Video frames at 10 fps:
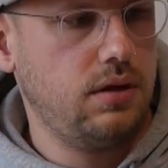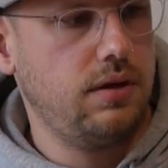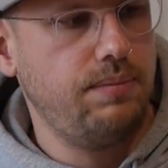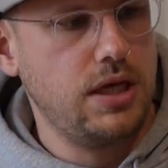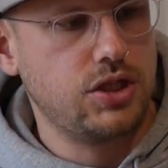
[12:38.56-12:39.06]

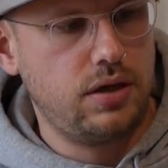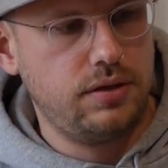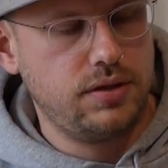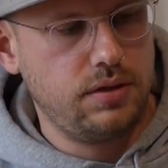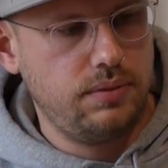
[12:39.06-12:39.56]
the
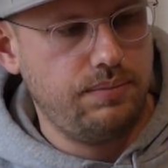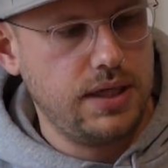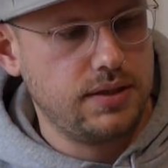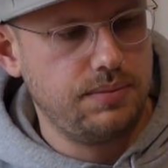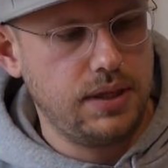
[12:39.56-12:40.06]
measured
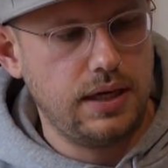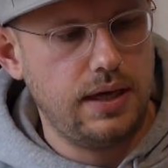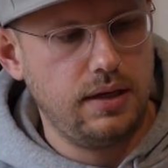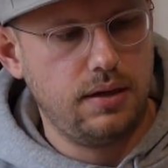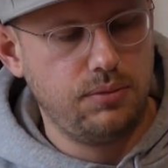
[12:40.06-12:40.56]
basement
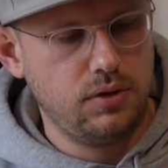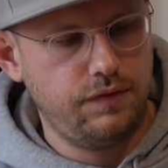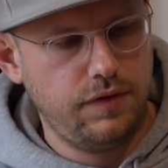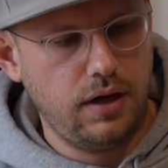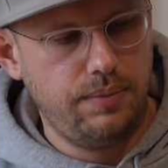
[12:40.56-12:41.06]
layer
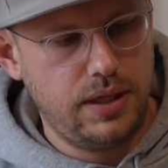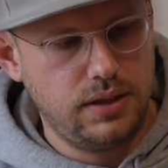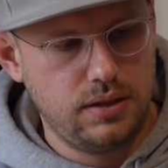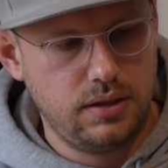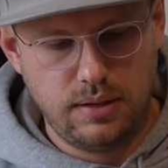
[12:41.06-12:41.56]

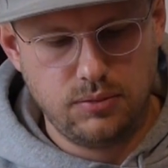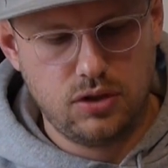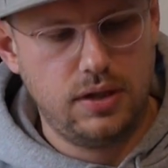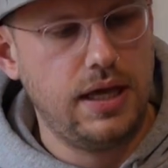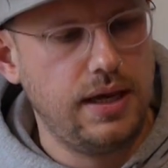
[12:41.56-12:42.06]
monofilament came
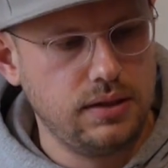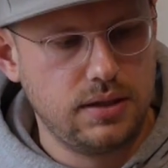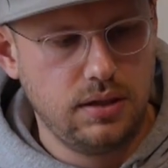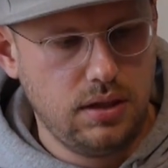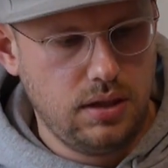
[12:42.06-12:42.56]
to an
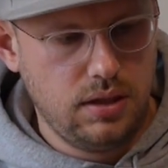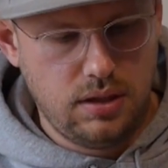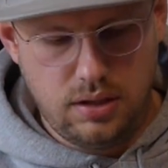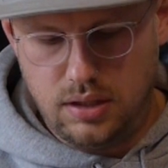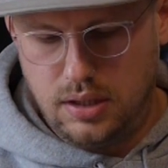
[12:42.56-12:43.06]
end,
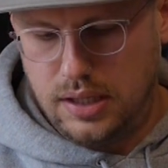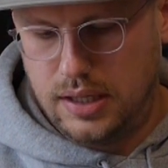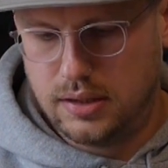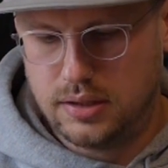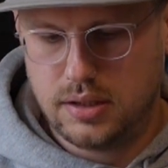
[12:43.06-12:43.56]

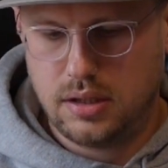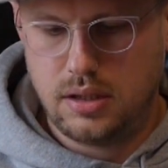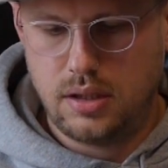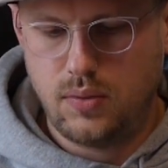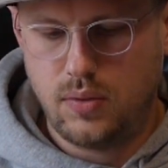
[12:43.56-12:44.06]
and
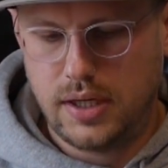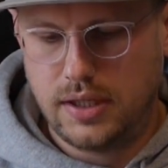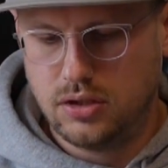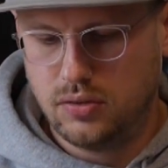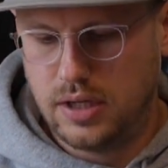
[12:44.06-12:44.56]
what
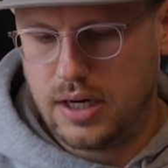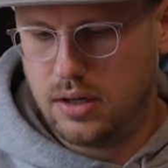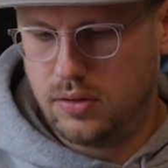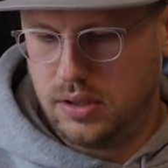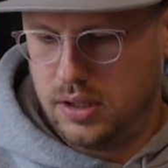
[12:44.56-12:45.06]
I do
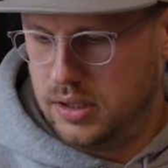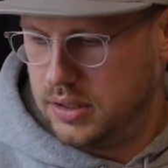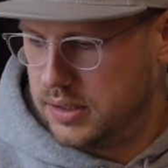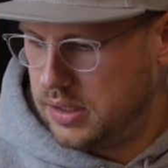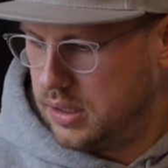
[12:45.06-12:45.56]
now
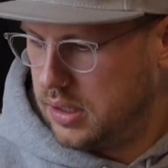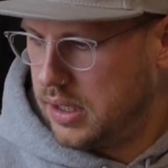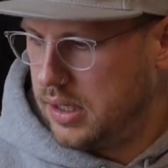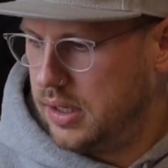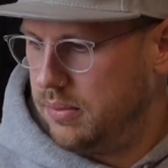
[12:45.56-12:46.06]
is
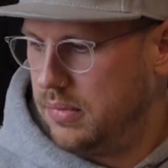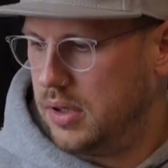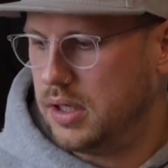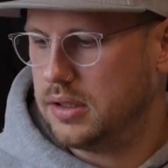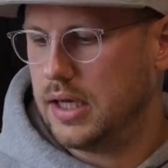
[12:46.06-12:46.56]
I'm
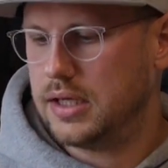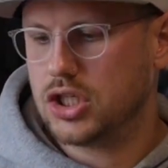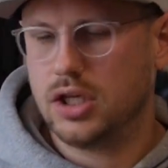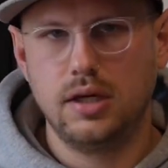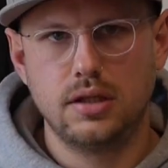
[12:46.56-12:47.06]

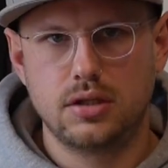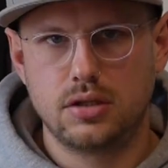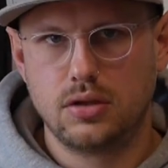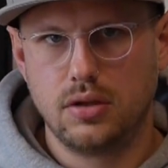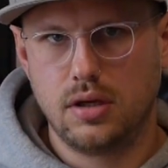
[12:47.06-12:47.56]
attaching
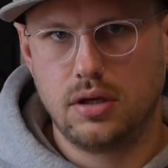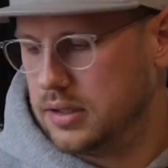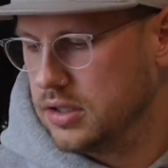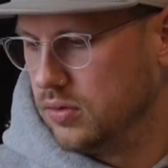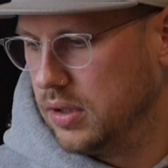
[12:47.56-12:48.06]
it to the
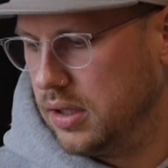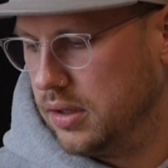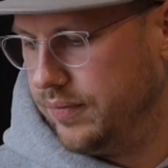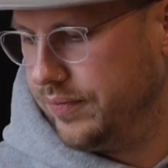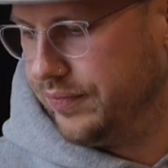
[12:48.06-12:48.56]
Kizuna,